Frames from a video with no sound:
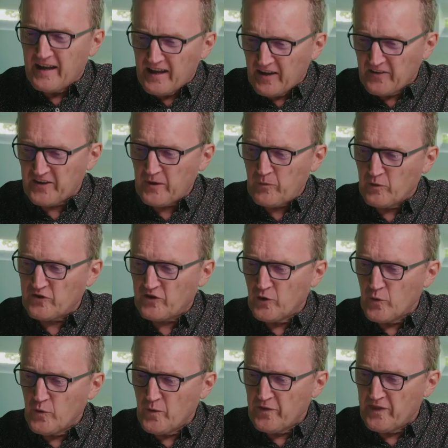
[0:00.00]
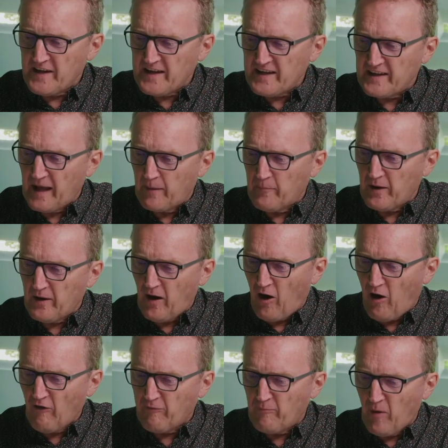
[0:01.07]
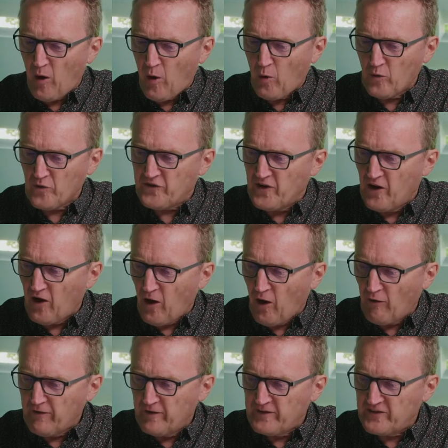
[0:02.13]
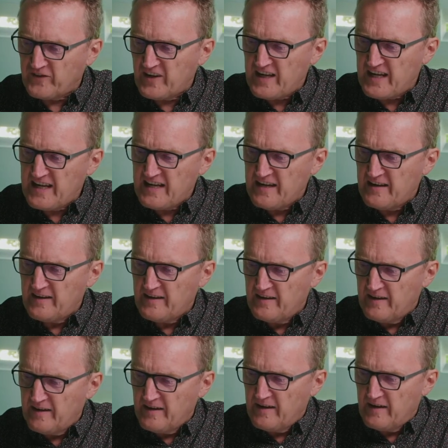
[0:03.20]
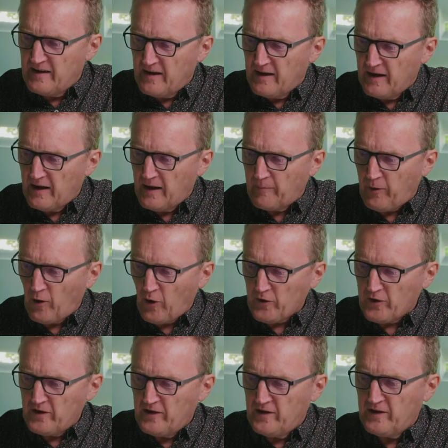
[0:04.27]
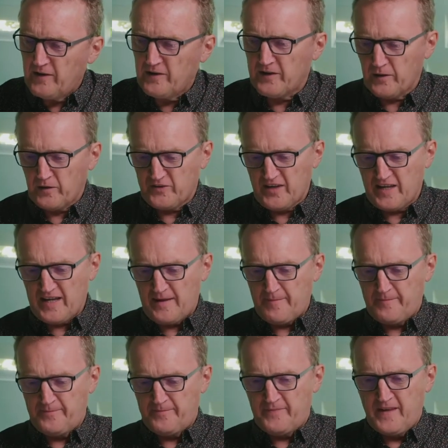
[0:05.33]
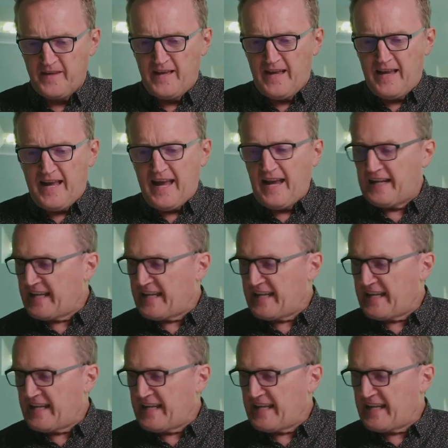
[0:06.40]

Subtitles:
is equal to the number of moles of D upon little d. And